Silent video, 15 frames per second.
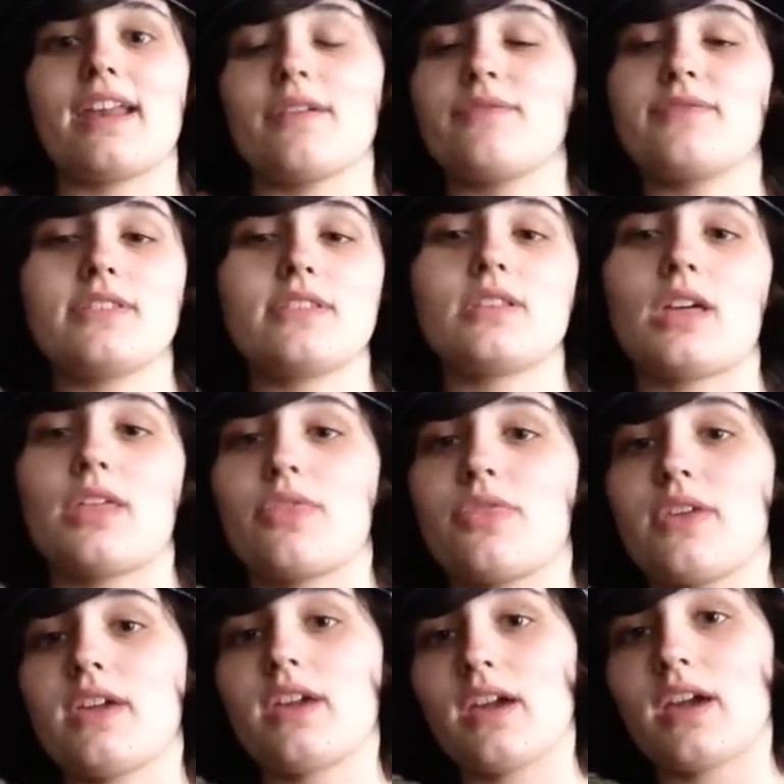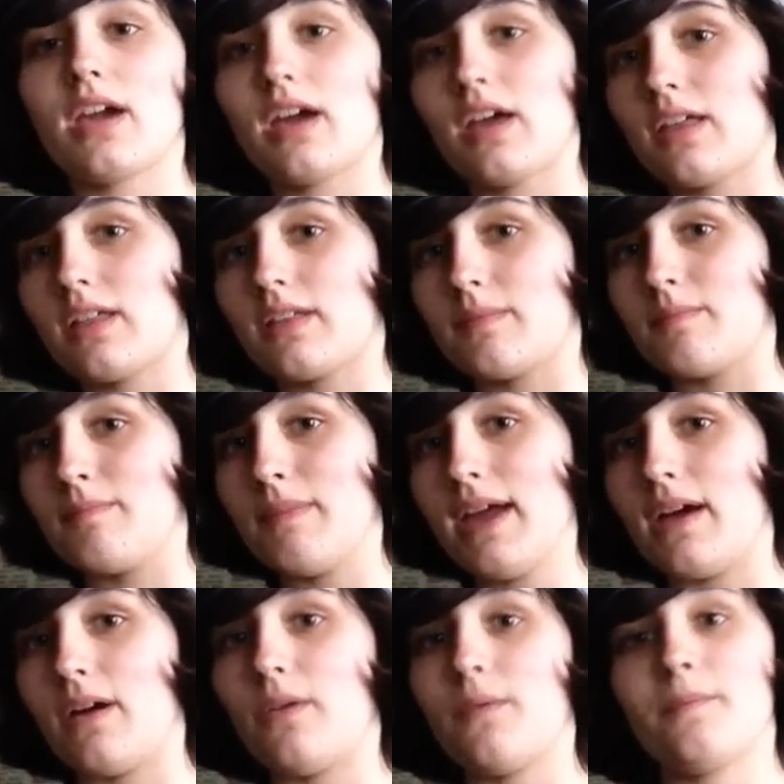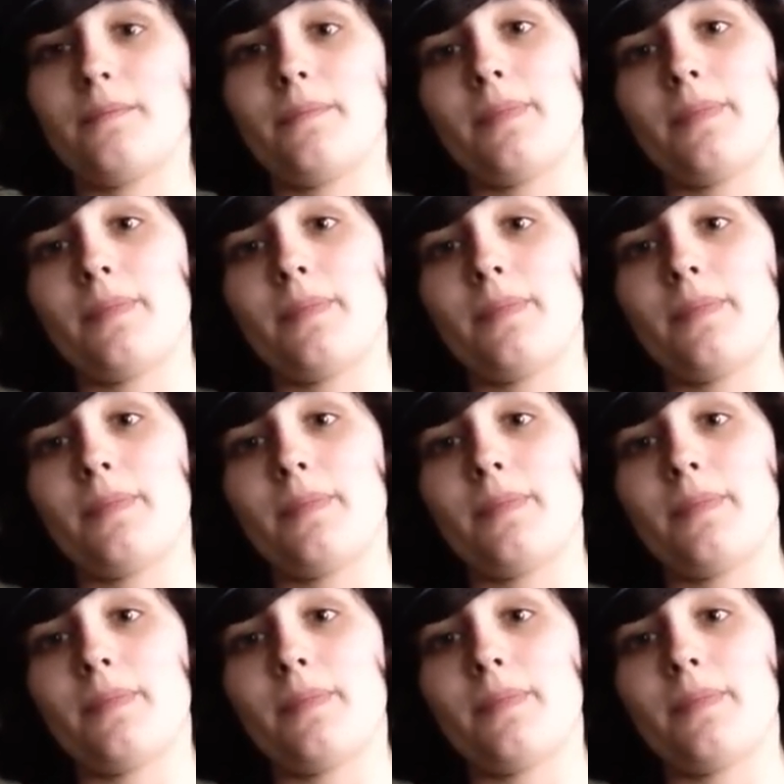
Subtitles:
I think, male.